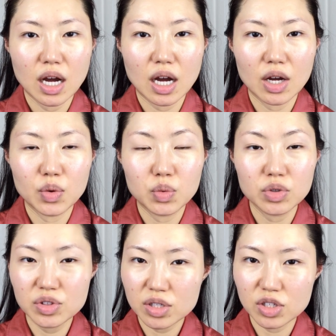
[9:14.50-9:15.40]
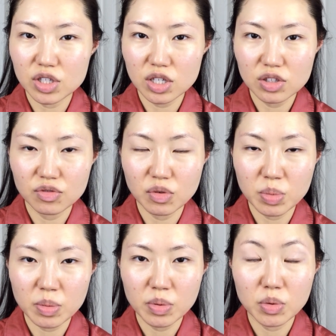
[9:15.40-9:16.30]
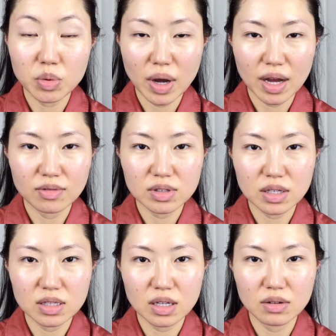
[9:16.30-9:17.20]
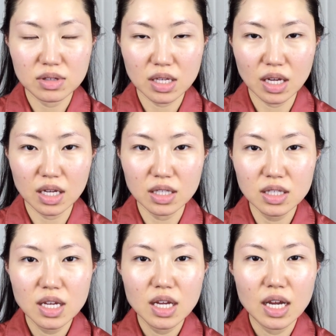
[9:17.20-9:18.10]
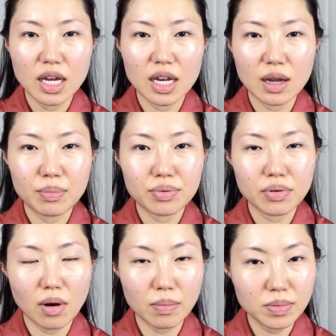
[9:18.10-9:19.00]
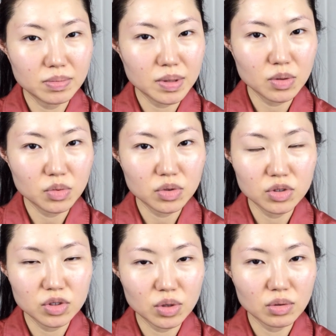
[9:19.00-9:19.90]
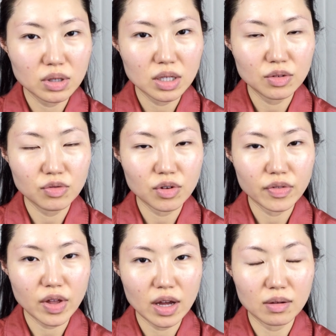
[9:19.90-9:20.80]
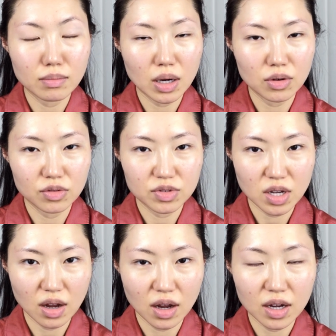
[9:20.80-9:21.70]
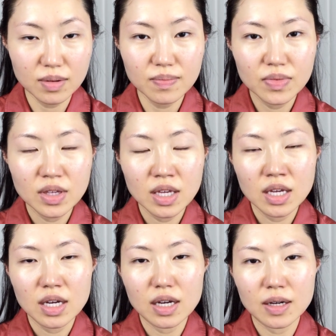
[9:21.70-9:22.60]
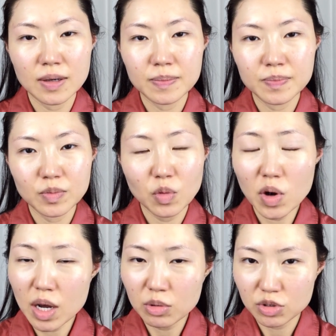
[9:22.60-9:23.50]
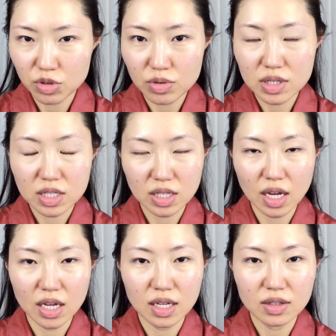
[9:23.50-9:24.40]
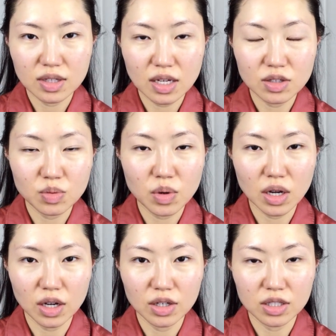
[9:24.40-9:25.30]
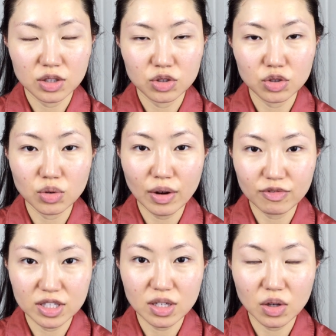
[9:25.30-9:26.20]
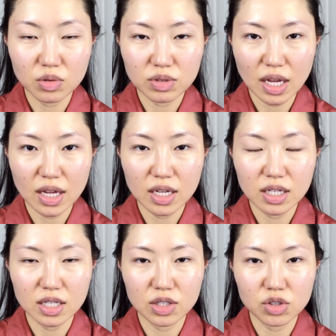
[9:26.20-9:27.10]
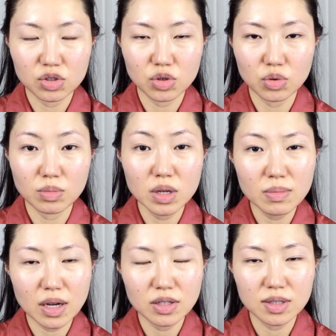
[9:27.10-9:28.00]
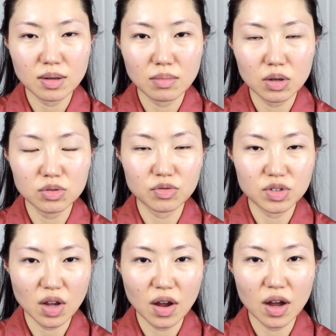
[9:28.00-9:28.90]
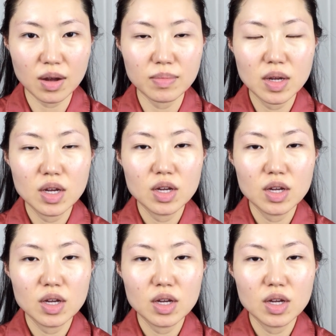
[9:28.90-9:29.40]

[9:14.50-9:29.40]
I wouldn't suggest for people who have sensitive skin and I probably wouldn't do it for that amount of time. Um, what I would do instead, and that's what I do every single day, is to minimize the amount of time